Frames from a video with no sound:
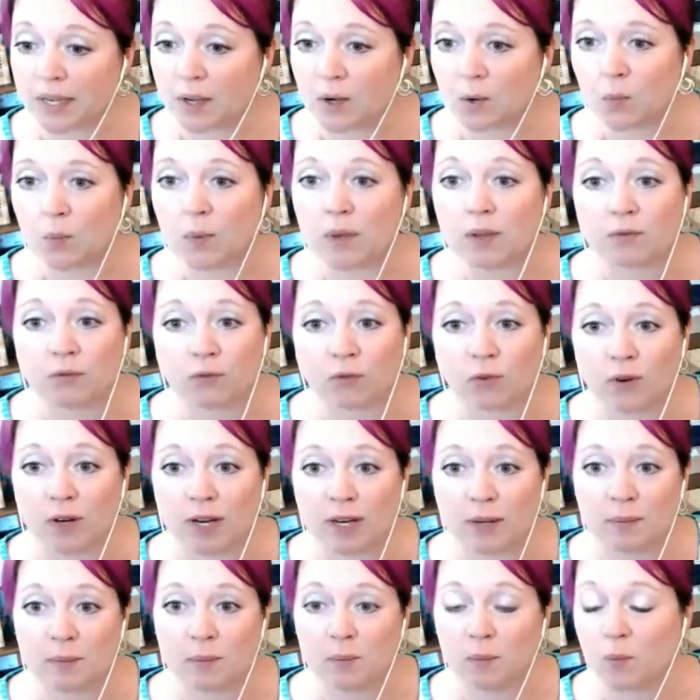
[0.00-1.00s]
we
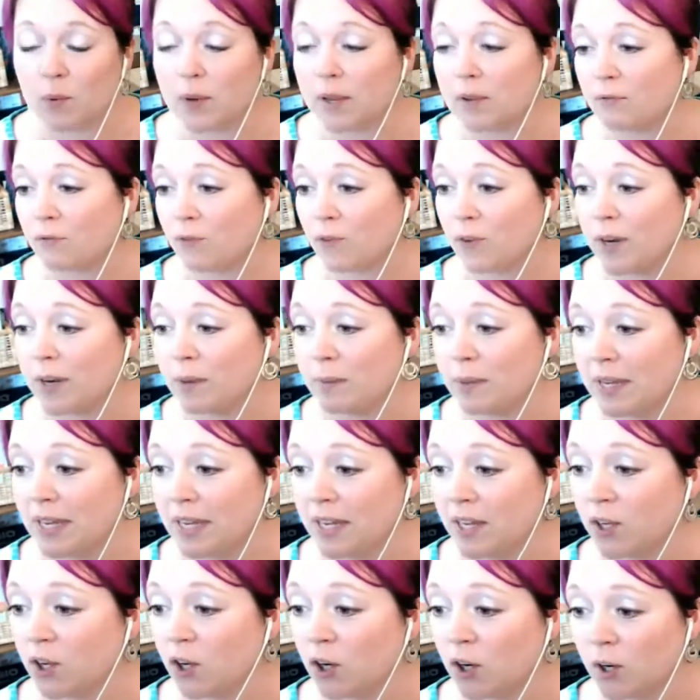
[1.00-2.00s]

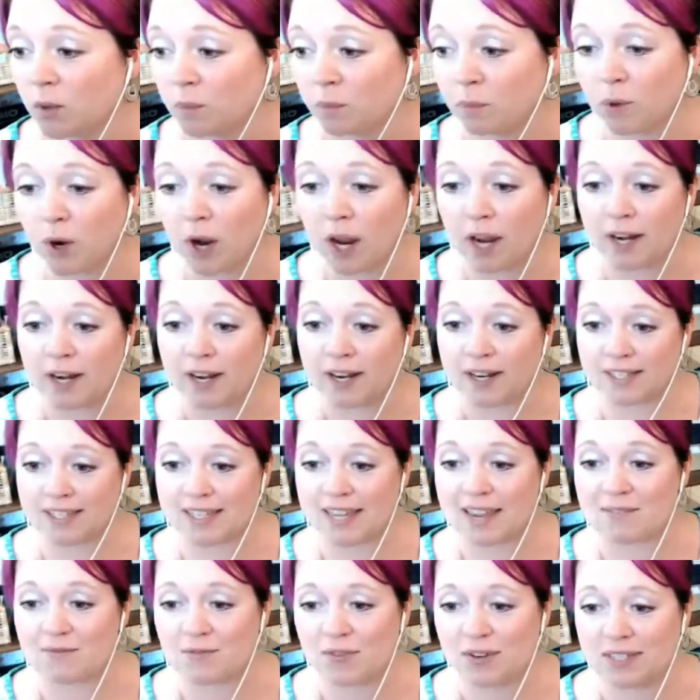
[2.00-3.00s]
freebie your product
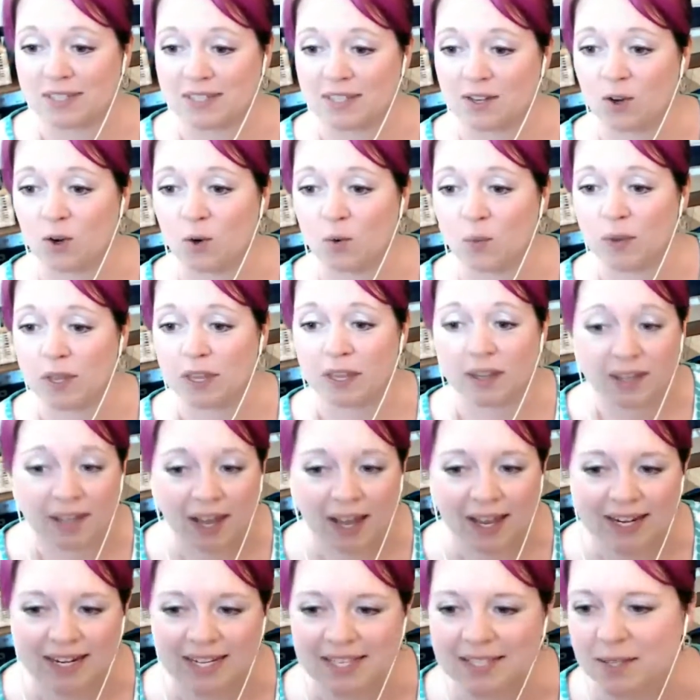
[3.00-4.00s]
every single week. I
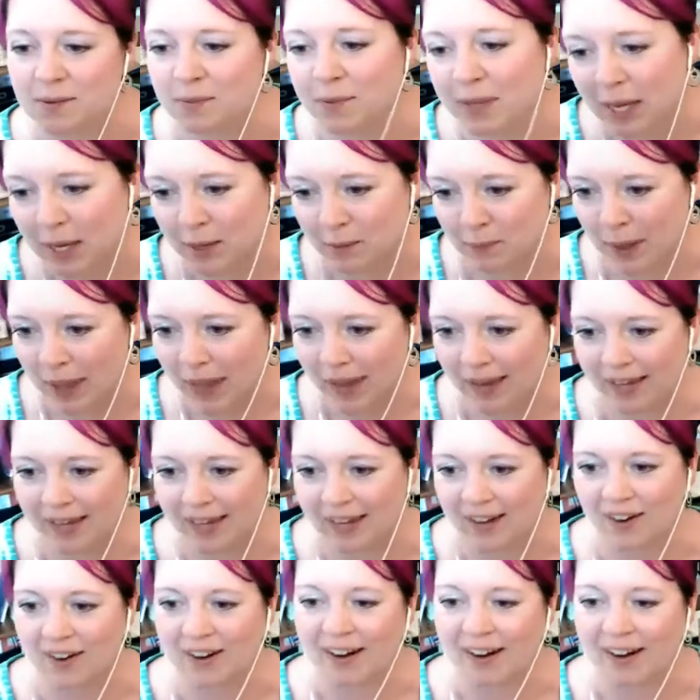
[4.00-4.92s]
need some kickback here.